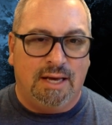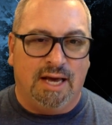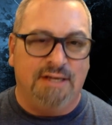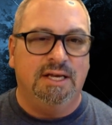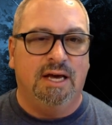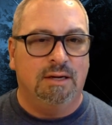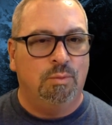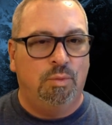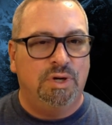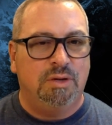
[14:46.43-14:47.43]
And yet,
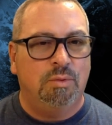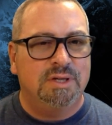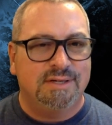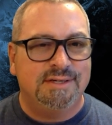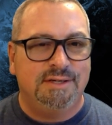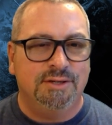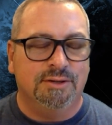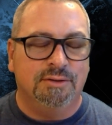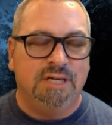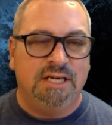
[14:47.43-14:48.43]
what does he
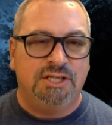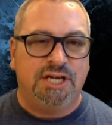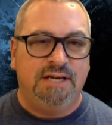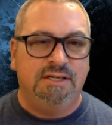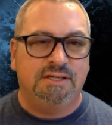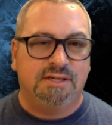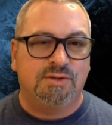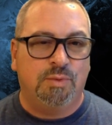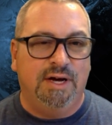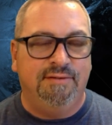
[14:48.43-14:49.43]
do? He changes
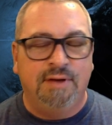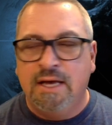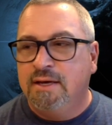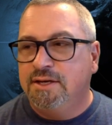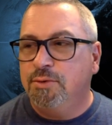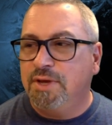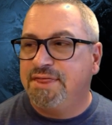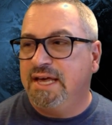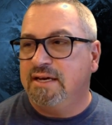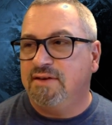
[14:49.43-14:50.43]
his wife. You would
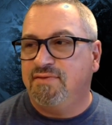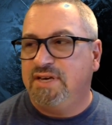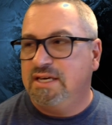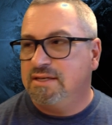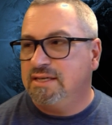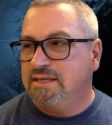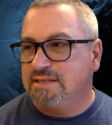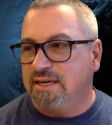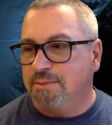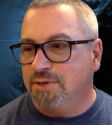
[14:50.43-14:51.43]
think if he
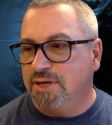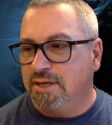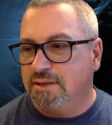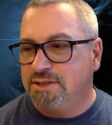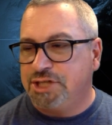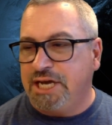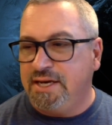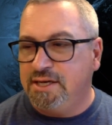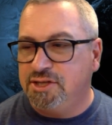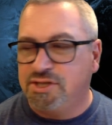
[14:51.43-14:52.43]
said, I'm going to
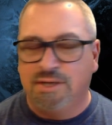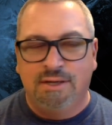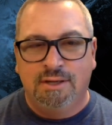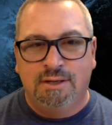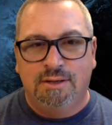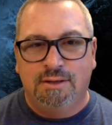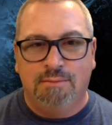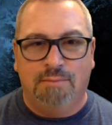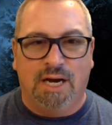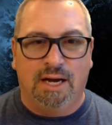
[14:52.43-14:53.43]
change
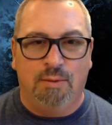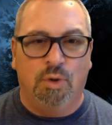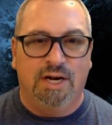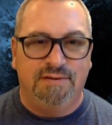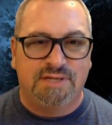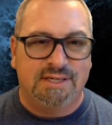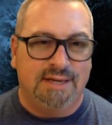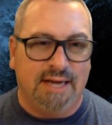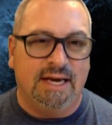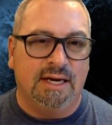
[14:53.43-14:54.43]
my wife's
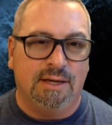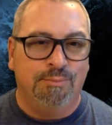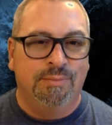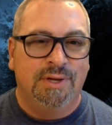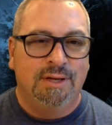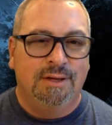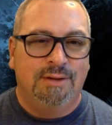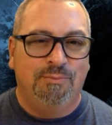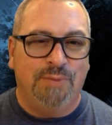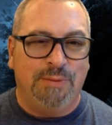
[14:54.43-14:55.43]
name,
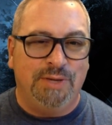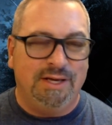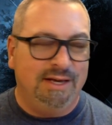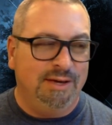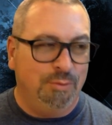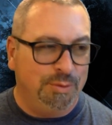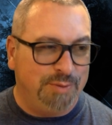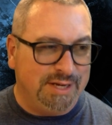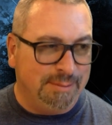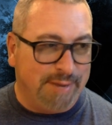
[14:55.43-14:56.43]
maybe it would
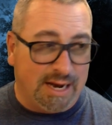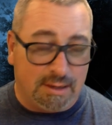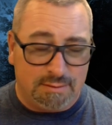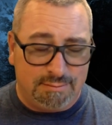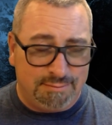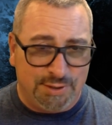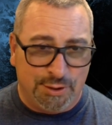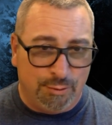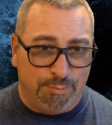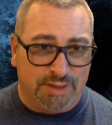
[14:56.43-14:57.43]
be about, you
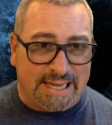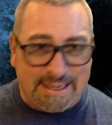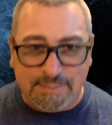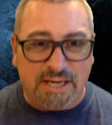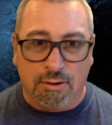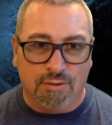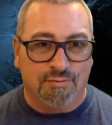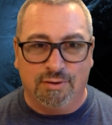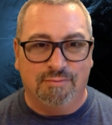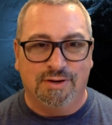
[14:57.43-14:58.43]
know, blaming her
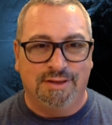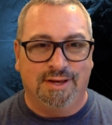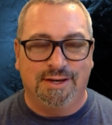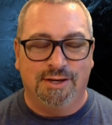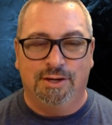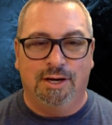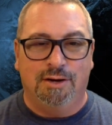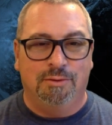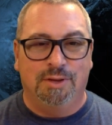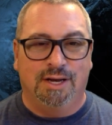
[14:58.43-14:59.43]
for everything, you
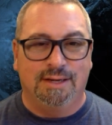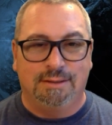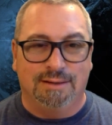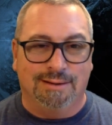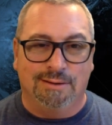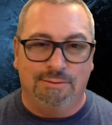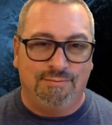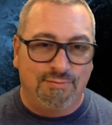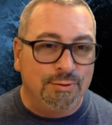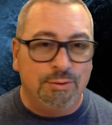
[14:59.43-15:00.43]
know, like, you know,
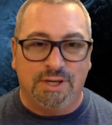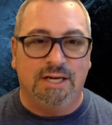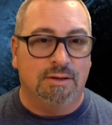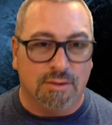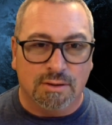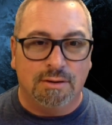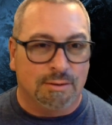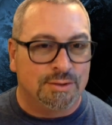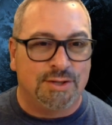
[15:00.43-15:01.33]
fruit eater or